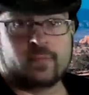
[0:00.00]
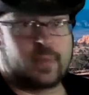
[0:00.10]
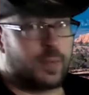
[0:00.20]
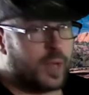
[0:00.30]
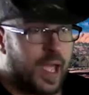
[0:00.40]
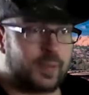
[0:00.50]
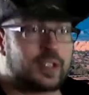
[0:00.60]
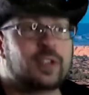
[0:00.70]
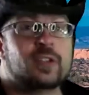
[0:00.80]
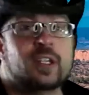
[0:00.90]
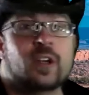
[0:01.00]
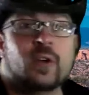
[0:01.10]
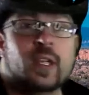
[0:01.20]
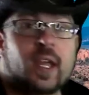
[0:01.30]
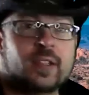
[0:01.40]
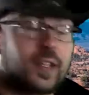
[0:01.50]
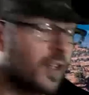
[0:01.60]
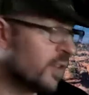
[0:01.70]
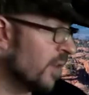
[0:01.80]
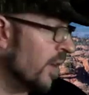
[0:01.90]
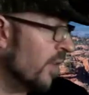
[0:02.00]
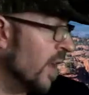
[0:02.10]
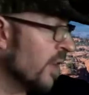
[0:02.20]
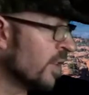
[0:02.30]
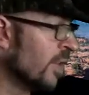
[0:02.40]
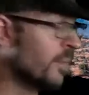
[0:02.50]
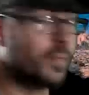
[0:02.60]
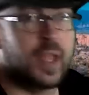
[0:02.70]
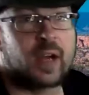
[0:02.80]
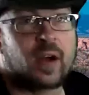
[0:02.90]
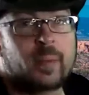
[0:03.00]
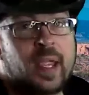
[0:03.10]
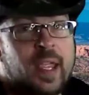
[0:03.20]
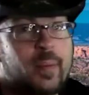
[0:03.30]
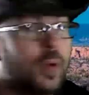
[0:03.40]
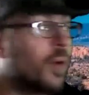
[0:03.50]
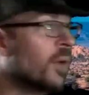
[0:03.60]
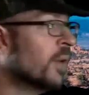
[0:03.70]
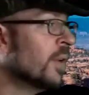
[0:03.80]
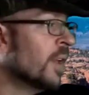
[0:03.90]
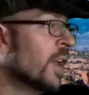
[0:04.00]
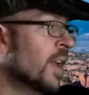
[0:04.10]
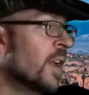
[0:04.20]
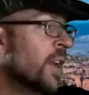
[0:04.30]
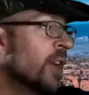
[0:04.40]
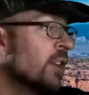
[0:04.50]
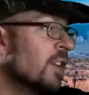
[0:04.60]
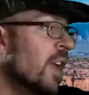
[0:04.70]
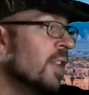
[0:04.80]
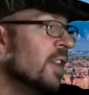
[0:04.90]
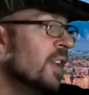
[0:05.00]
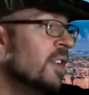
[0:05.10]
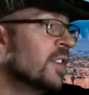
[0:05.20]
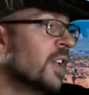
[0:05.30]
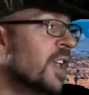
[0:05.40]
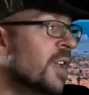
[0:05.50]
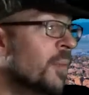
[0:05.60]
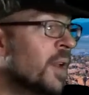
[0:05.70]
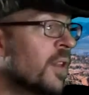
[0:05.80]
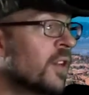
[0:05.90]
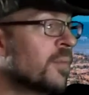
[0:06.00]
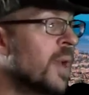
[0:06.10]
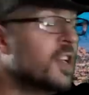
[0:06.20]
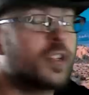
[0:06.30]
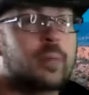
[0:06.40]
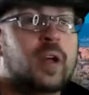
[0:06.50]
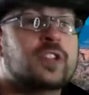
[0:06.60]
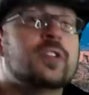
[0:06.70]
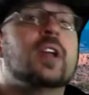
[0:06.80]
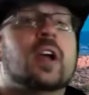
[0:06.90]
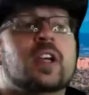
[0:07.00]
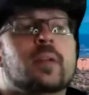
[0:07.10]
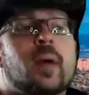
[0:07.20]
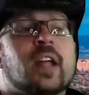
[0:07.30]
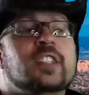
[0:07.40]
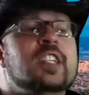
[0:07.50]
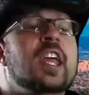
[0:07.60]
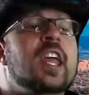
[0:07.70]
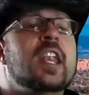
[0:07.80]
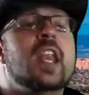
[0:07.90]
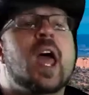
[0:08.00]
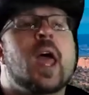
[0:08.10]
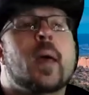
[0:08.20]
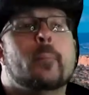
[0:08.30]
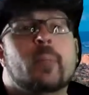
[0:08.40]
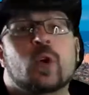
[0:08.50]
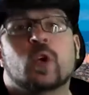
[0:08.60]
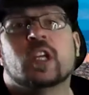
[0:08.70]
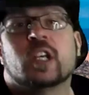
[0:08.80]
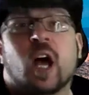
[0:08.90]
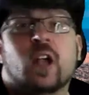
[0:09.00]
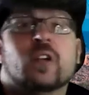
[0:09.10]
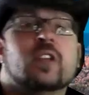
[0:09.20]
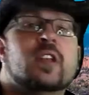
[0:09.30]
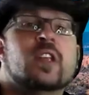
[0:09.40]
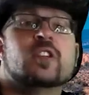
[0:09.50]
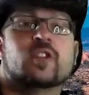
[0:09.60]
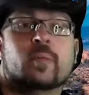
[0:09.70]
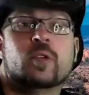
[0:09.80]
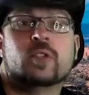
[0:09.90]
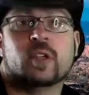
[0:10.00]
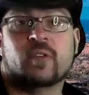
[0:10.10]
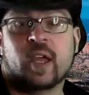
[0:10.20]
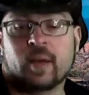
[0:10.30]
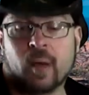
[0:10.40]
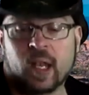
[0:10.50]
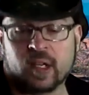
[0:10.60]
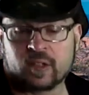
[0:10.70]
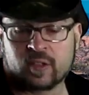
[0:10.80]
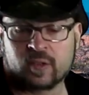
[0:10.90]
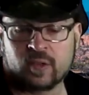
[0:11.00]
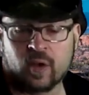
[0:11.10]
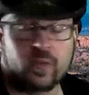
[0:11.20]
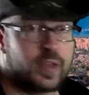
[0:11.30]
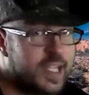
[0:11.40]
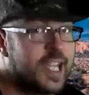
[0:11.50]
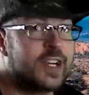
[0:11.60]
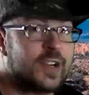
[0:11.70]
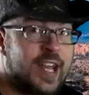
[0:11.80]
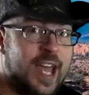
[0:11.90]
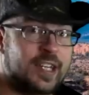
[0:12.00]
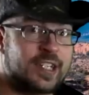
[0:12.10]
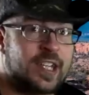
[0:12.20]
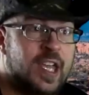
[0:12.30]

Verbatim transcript: We absolutely know he has a history of this. There are people saying that he's the kingpin of this major bust. You're talking about $10 million in distribution of anabolics over the internet.